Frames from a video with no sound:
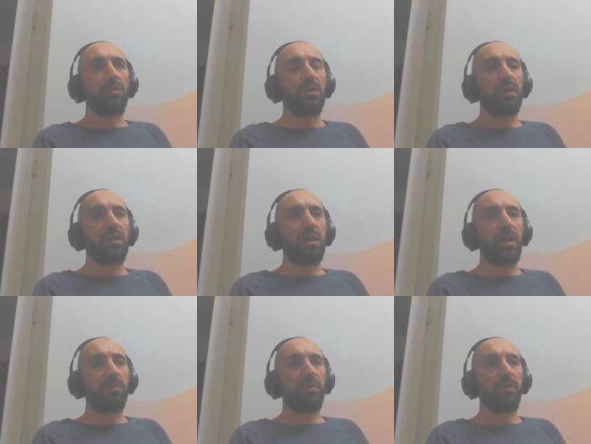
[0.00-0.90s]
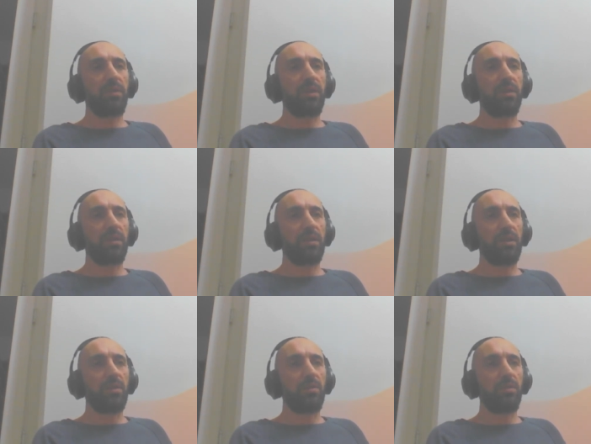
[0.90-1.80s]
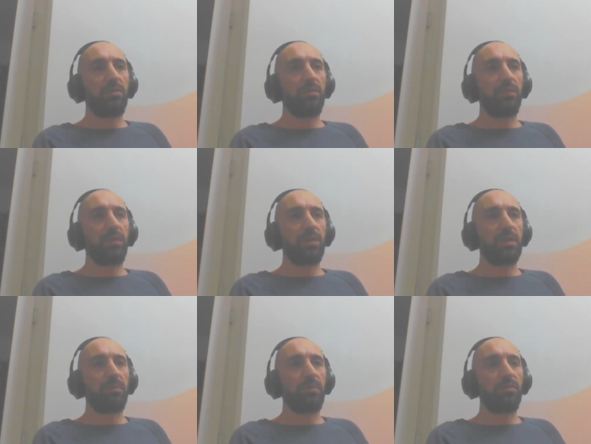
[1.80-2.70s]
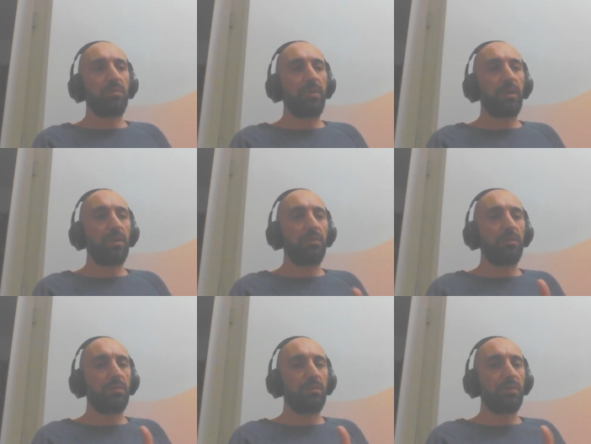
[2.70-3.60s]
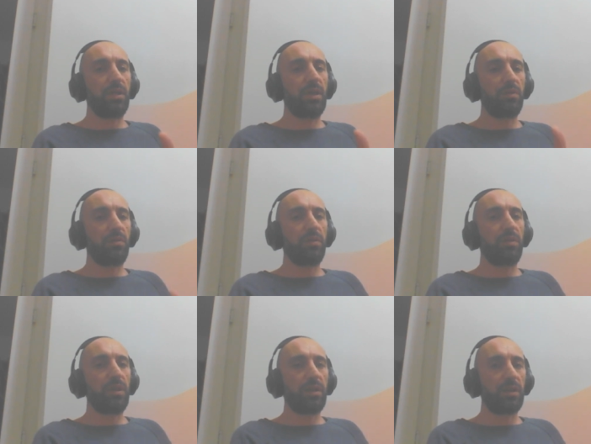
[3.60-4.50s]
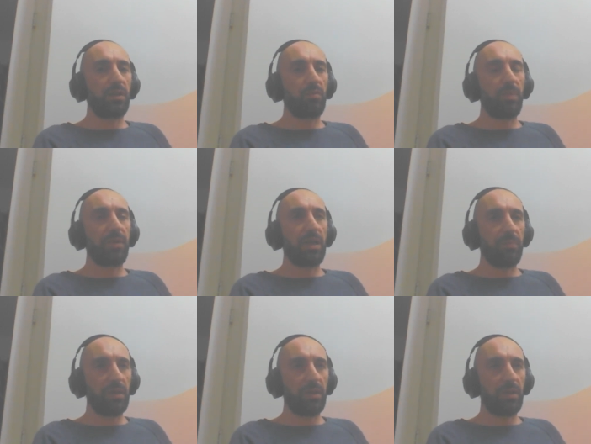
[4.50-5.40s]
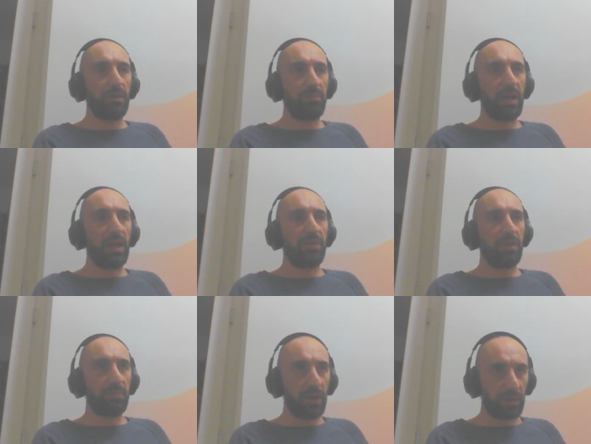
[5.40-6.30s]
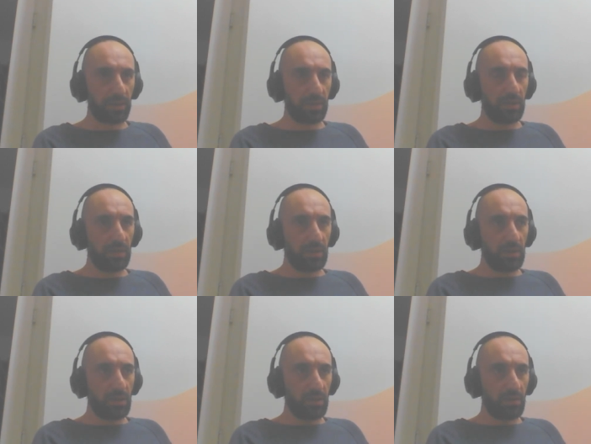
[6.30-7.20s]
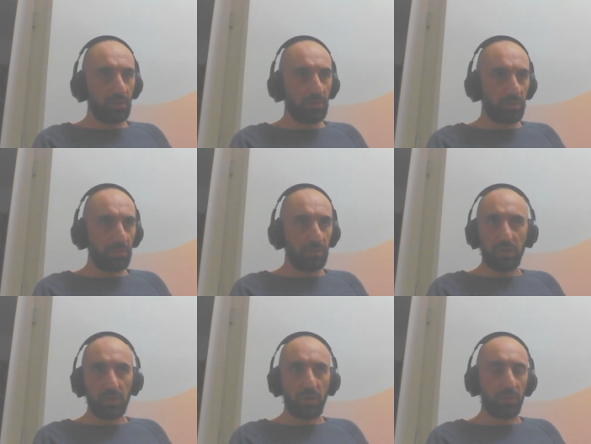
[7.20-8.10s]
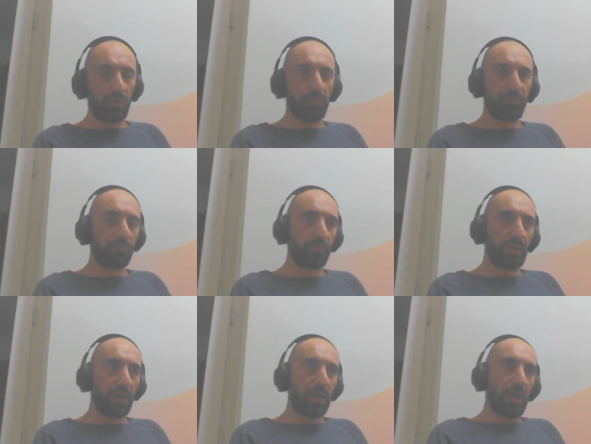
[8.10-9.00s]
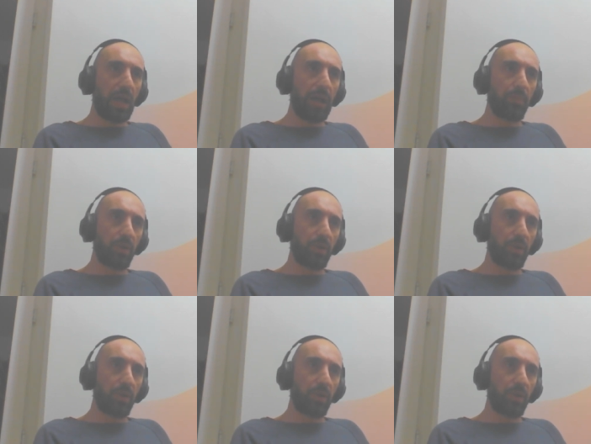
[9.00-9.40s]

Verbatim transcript: a horrible thing uh, or to, for example, to uh, to turn on their web camera behind their back or to no. I am